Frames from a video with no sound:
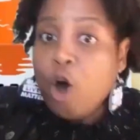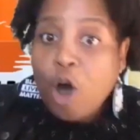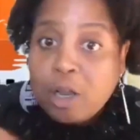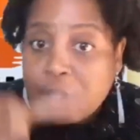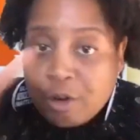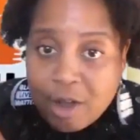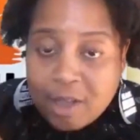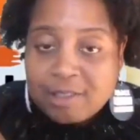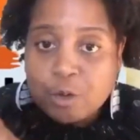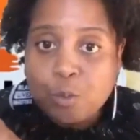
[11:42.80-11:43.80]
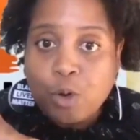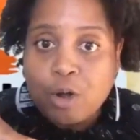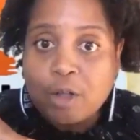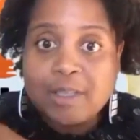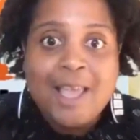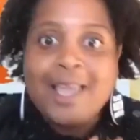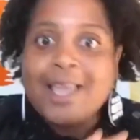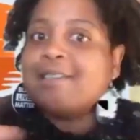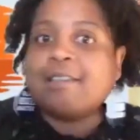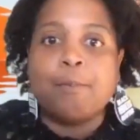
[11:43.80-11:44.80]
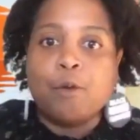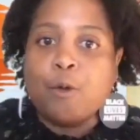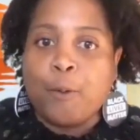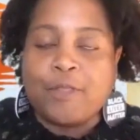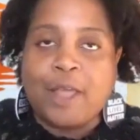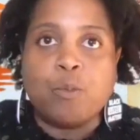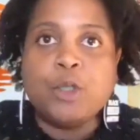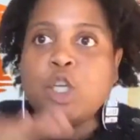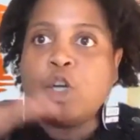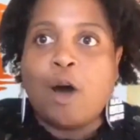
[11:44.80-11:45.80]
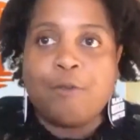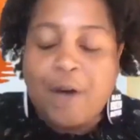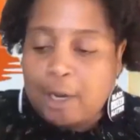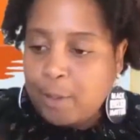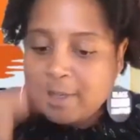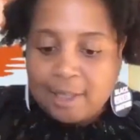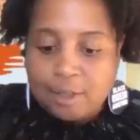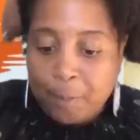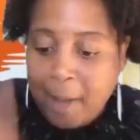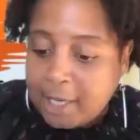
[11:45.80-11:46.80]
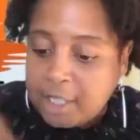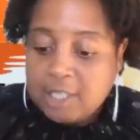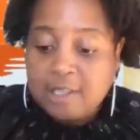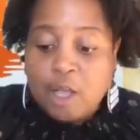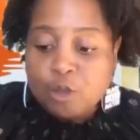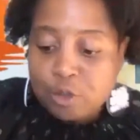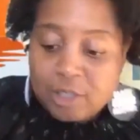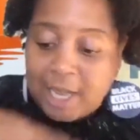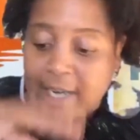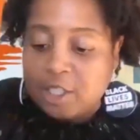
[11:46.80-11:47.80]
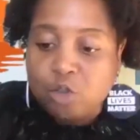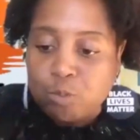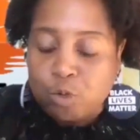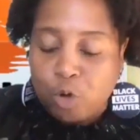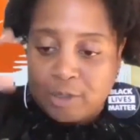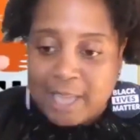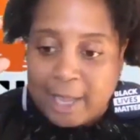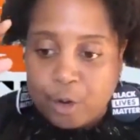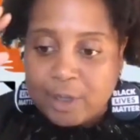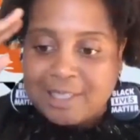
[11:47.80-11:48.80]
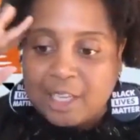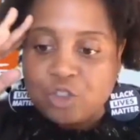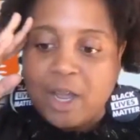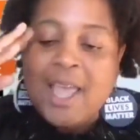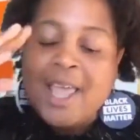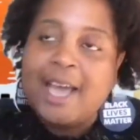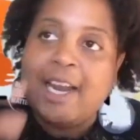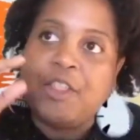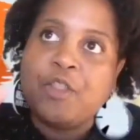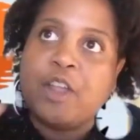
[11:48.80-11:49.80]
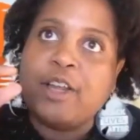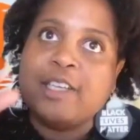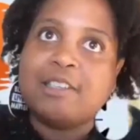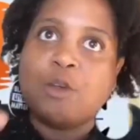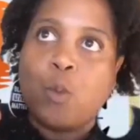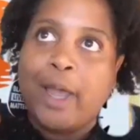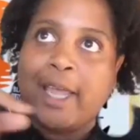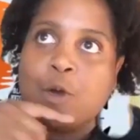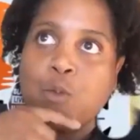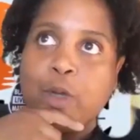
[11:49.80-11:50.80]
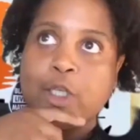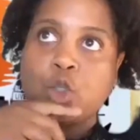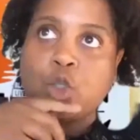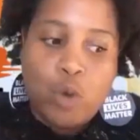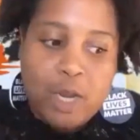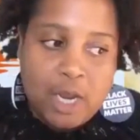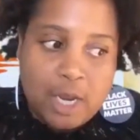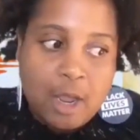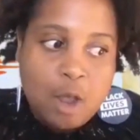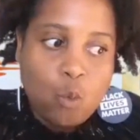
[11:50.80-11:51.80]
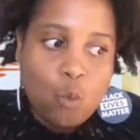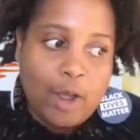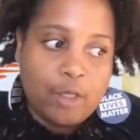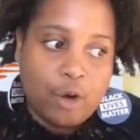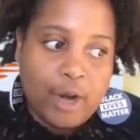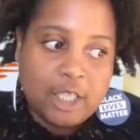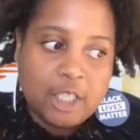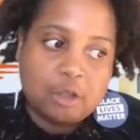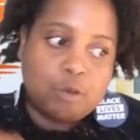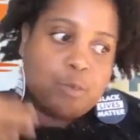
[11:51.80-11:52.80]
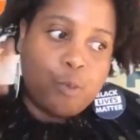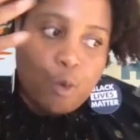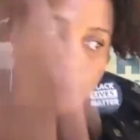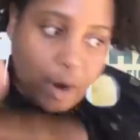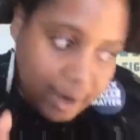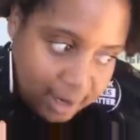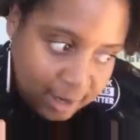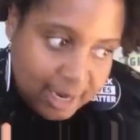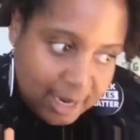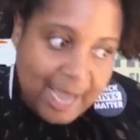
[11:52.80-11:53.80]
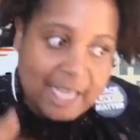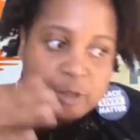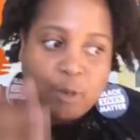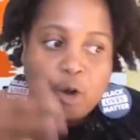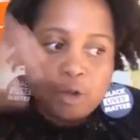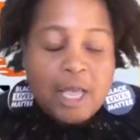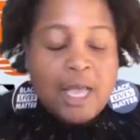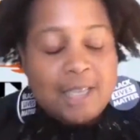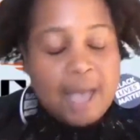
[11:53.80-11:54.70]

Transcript: all across the world is a blueprint that we should all follow as anthropologists, sociologists, etc. And I think there is a way in which we, whether Haitians born in the diaspora,